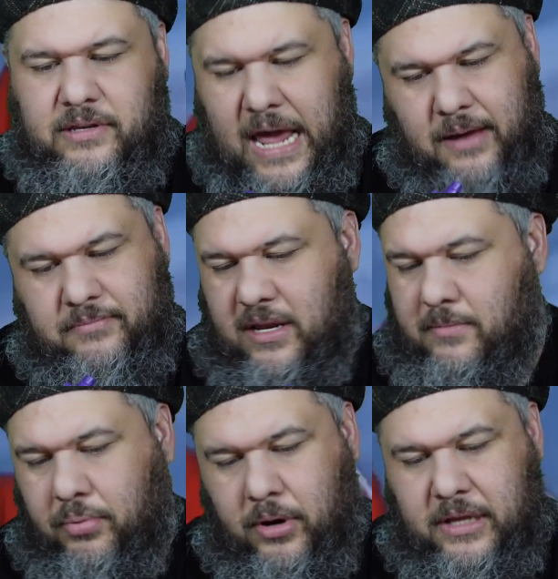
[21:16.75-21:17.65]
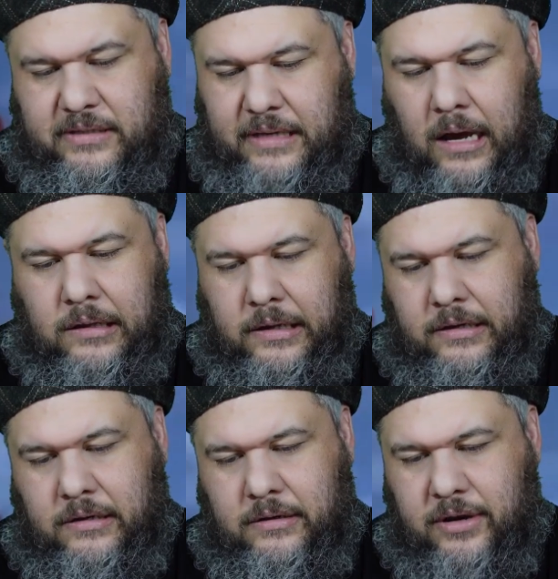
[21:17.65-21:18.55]
tabbed in pretty
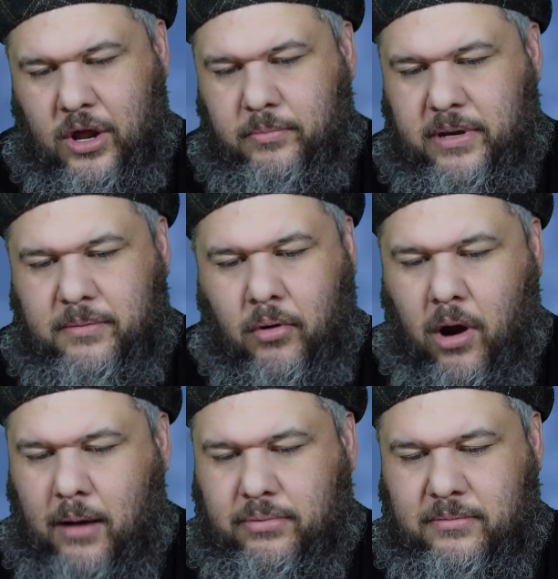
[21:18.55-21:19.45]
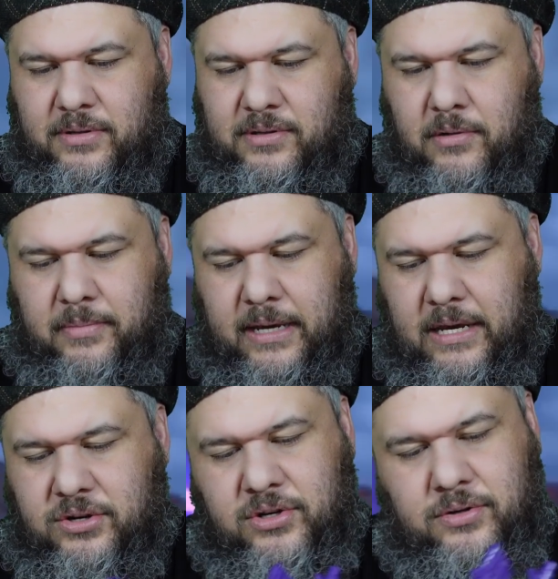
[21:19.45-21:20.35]
solid. No big problems, no big
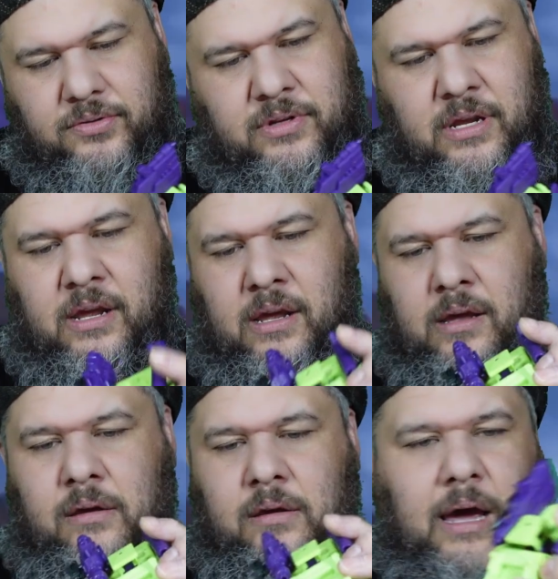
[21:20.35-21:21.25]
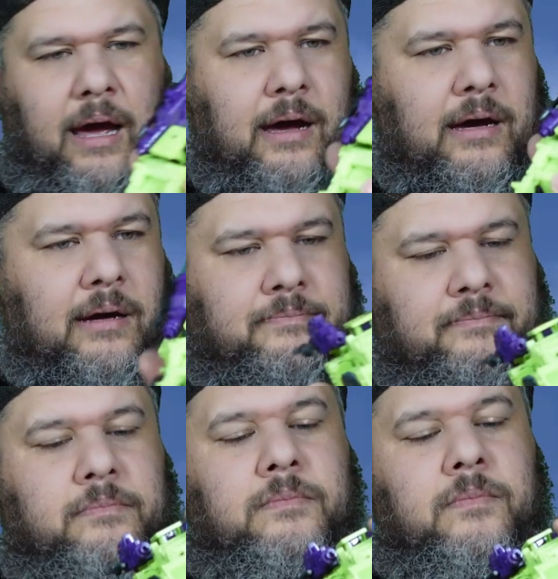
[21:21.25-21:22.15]
issues. Um,
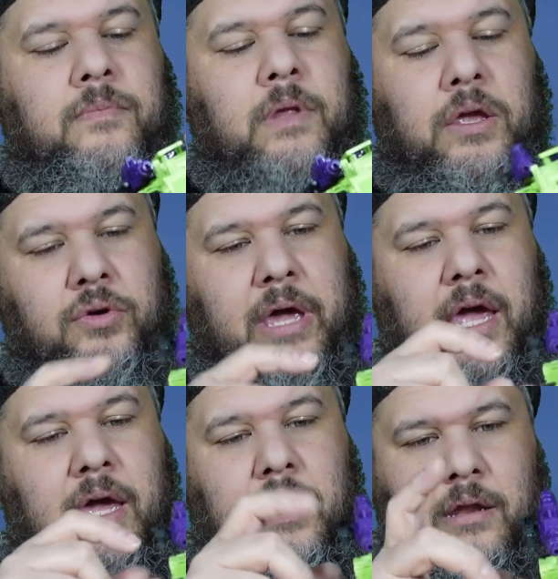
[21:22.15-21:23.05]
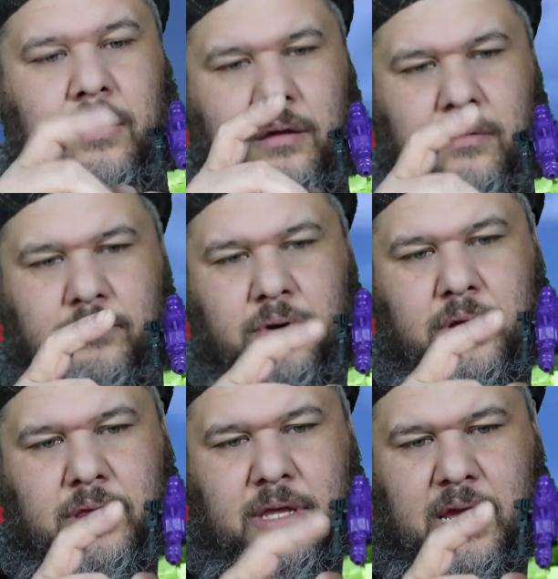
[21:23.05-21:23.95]
you can
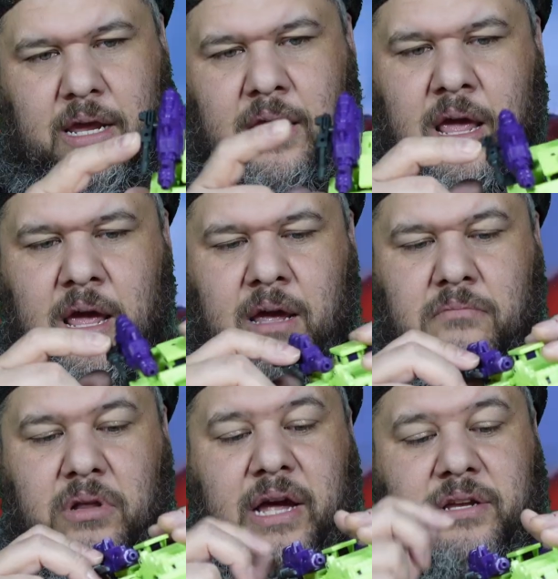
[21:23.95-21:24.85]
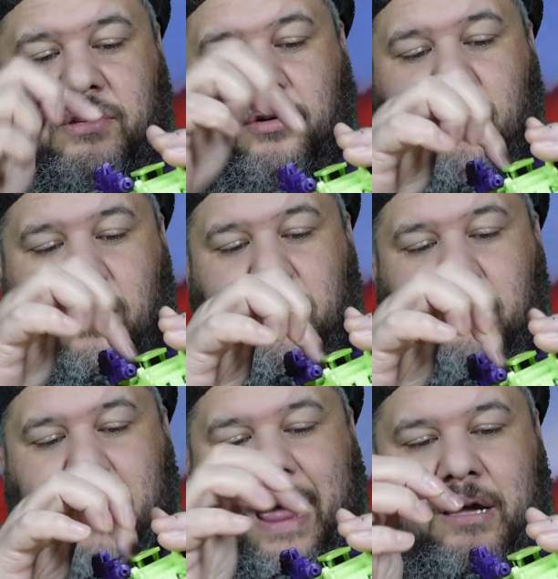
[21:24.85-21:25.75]
put the blaster on the
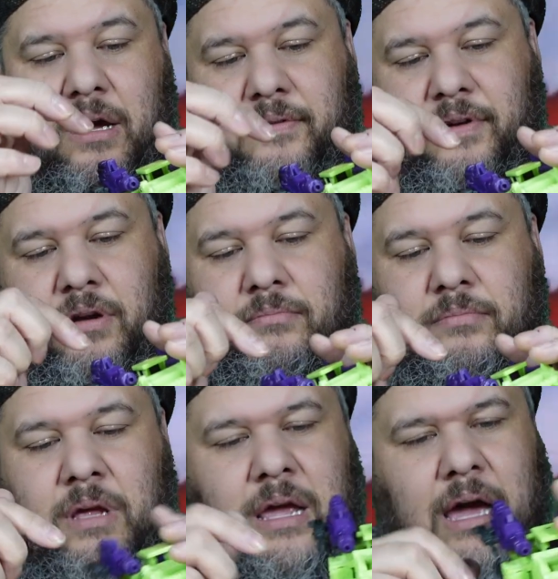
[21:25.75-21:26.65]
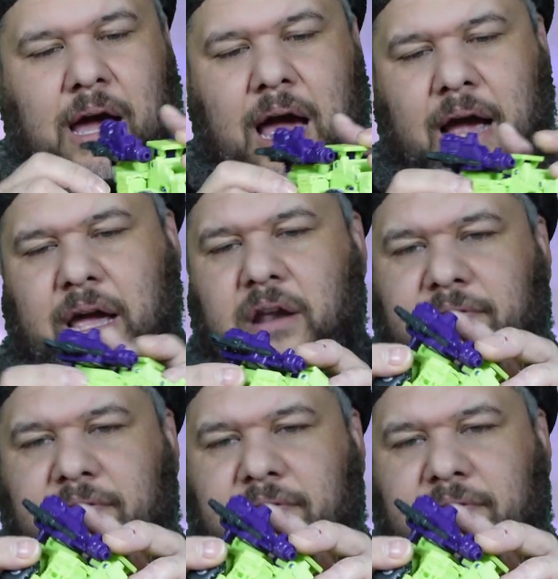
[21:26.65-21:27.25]
back of him. I kind of